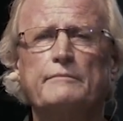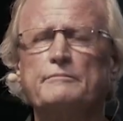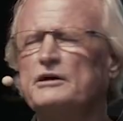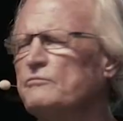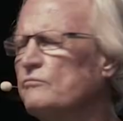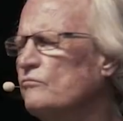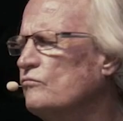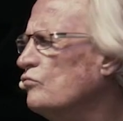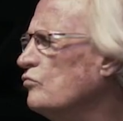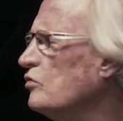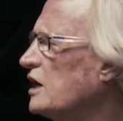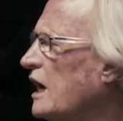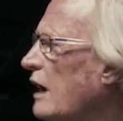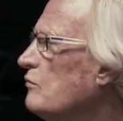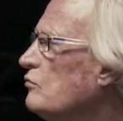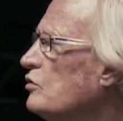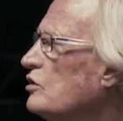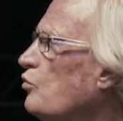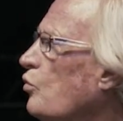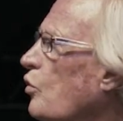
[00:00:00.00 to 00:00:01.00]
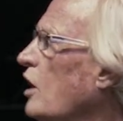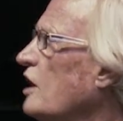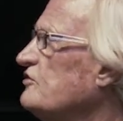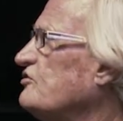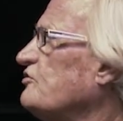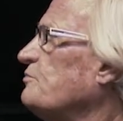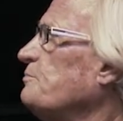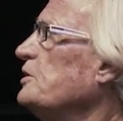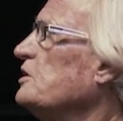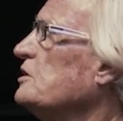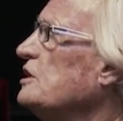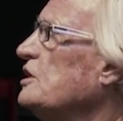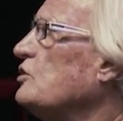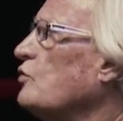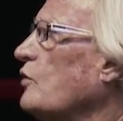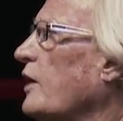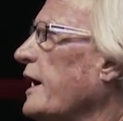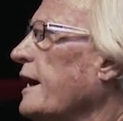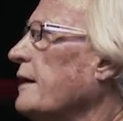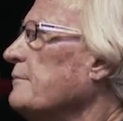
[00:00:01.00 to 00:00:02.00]
And when I would watch Billy
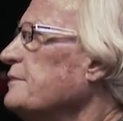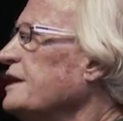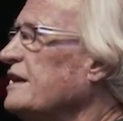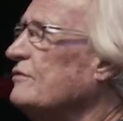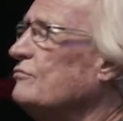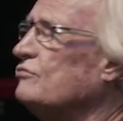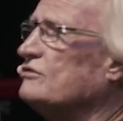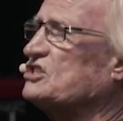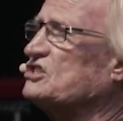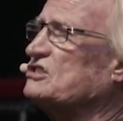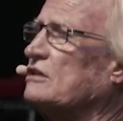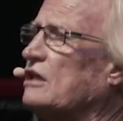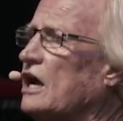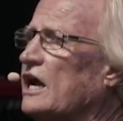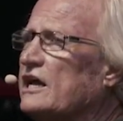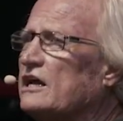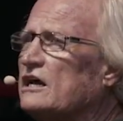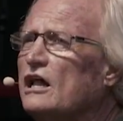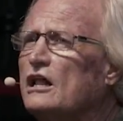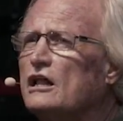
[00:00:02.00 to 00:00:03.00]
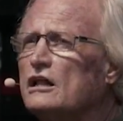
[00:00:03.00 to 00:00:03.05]
Graham, it was like